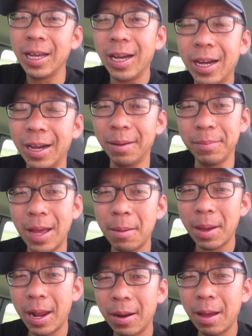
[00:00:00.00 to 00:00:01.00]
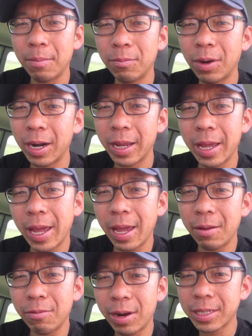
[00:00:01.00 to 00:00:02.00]
I'm running
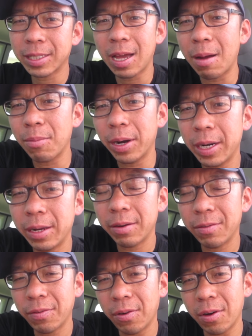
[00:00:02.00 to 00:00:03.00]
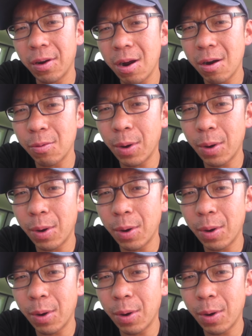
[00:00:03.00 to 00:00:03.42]
a rest stop right here for our